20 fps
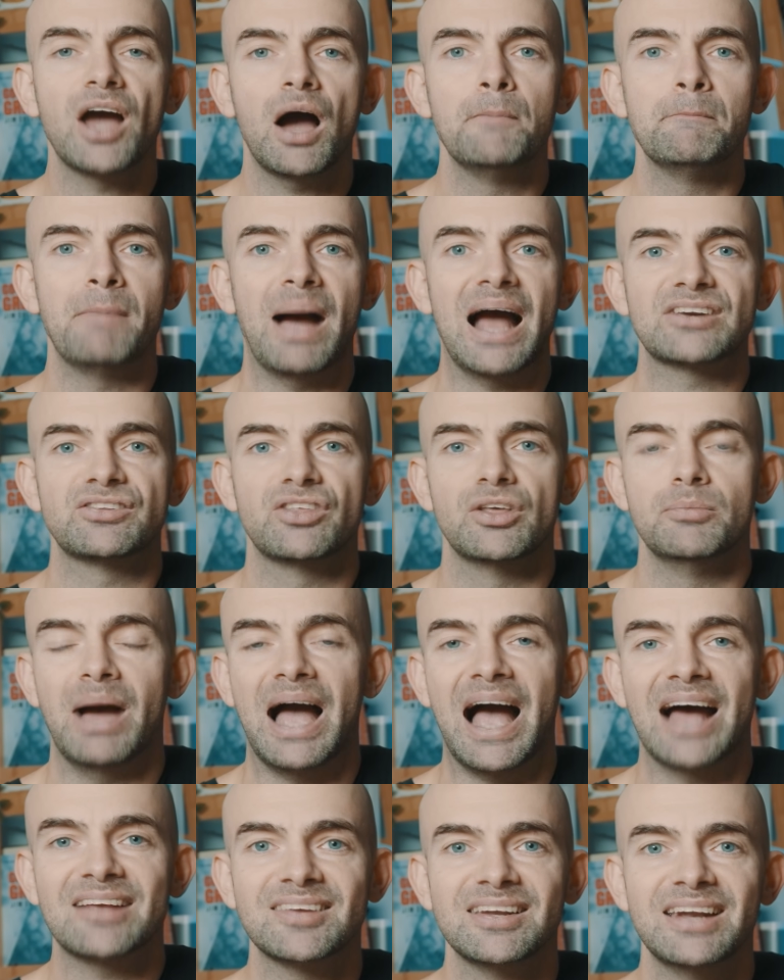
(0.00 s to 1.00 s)
come back to them
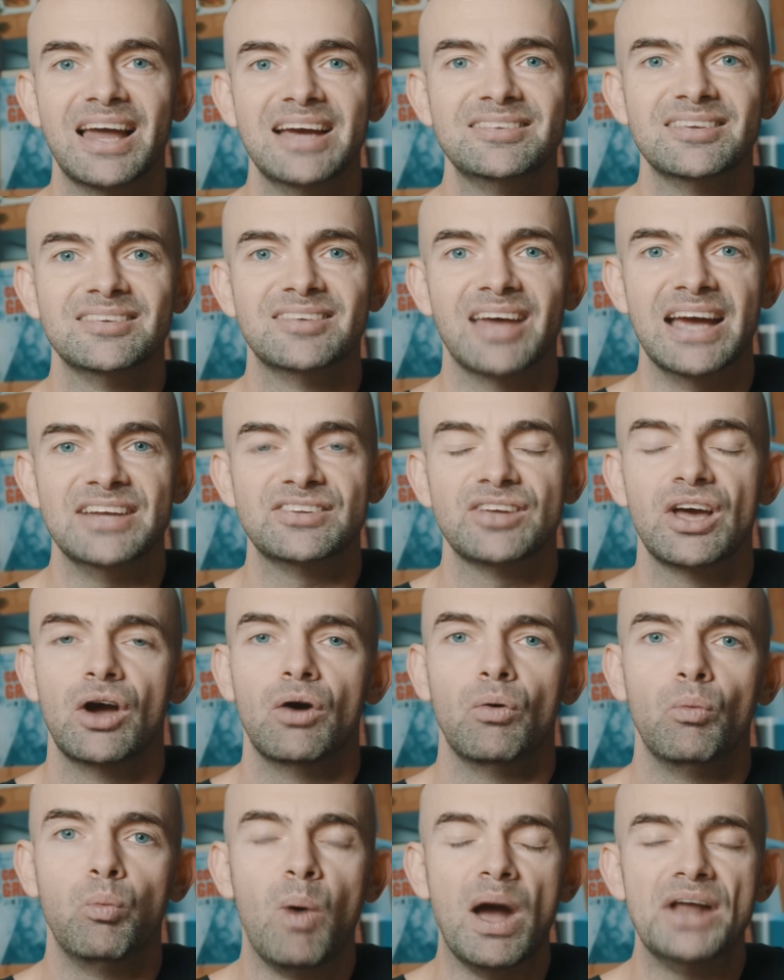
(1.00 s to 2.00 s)
at a later date
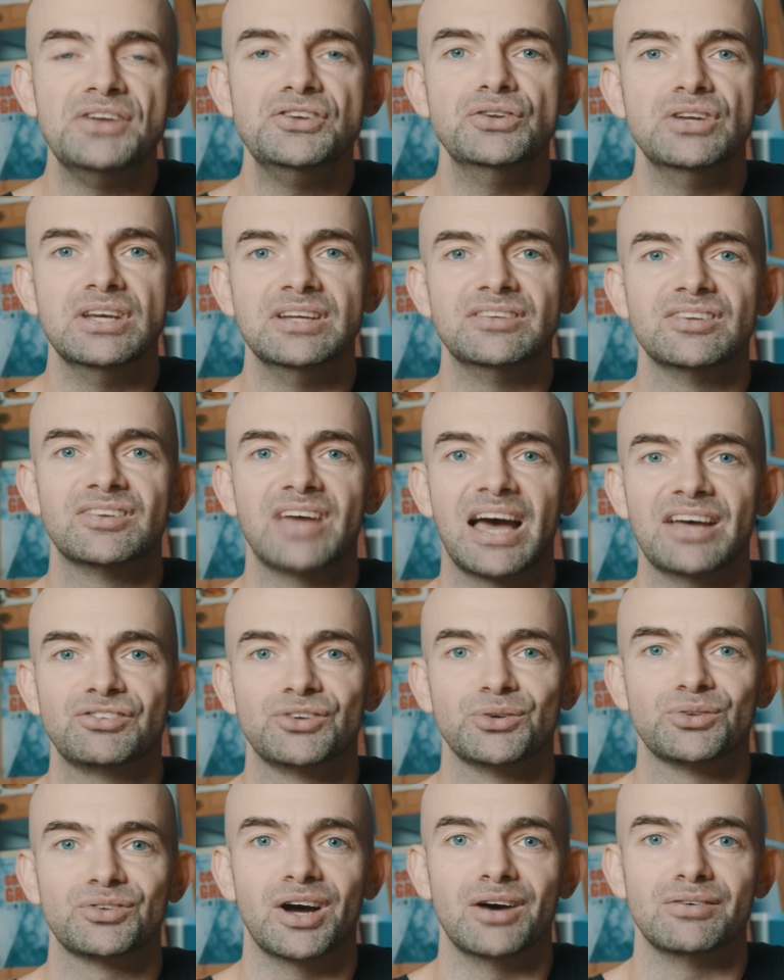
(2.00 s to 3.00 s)
when you need to
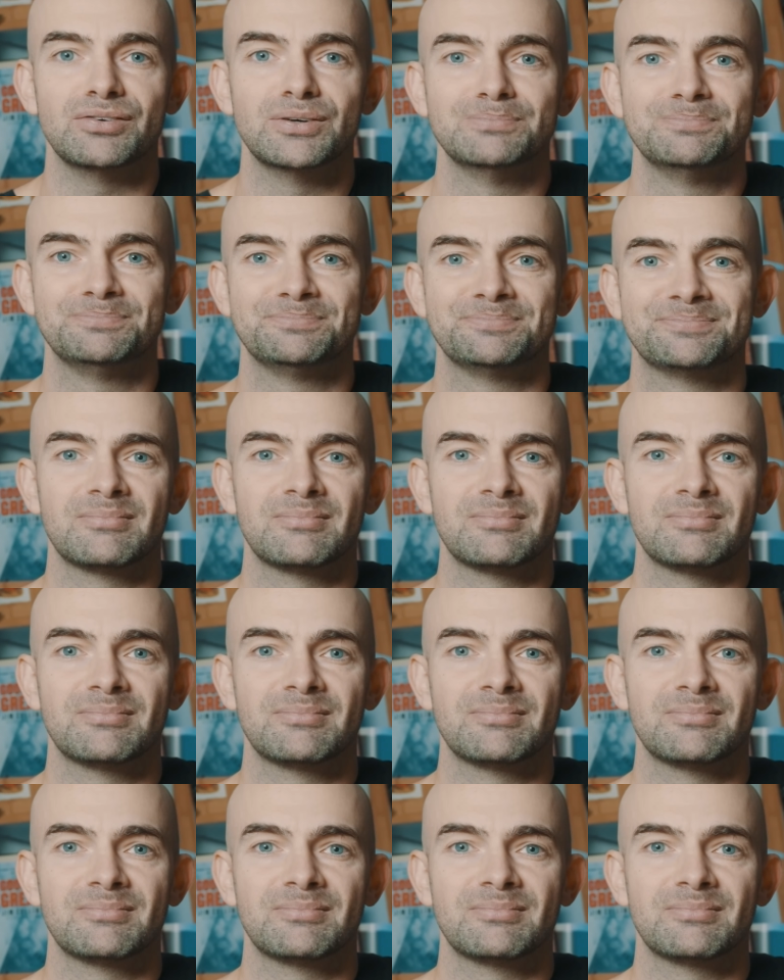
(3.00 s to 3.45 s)
test yourself.